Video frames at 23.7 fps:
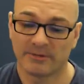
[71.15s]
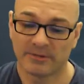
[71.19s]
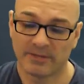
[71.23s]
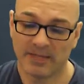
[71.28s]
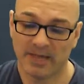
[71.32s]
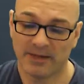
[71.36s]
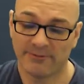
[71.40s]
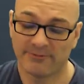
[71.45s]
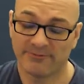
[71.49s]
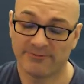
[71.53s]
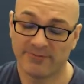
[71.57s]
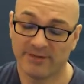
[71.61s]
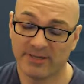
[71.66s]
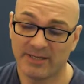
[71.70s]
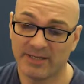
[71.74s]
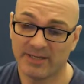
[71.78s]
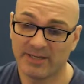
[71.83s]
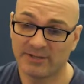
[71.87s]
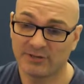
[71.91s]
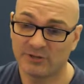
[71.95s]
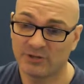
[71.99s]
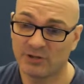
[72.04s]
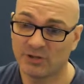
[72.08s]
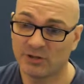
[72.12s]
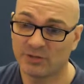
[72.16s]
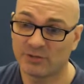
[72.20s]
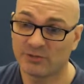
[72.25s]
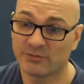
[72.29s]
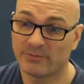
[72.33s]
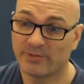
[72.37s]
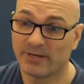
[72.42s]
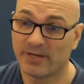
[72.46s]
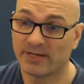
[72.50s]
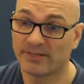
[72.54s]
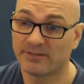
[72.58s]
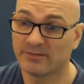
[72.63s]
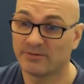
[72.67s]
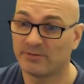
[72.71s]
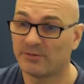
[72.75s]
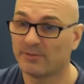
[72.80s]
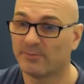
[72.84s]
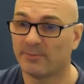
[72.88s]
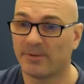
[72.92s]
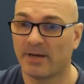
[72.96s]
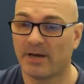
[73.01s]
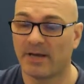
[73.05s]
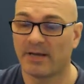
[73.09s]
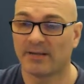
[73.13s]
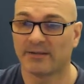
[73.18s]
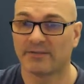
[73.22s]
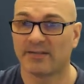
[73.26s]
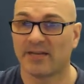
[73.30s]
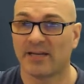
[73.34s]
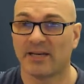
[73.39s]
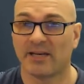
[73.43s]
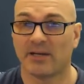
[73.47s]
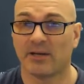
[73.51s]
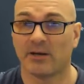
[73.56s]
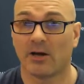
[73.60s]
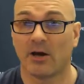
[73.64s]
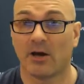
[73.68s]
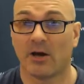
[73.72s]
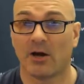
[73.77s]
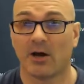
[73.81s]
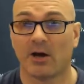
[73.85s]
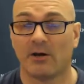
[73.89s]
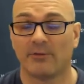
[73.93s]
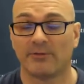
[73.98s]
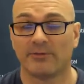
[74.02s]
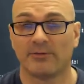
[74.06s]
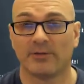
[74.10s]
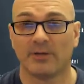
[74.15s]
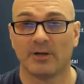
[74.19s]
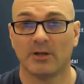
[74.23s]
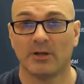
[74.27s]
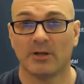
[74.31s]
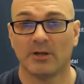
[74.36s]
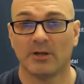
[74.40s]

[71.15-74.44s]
That fee is due to rise to about ten and a half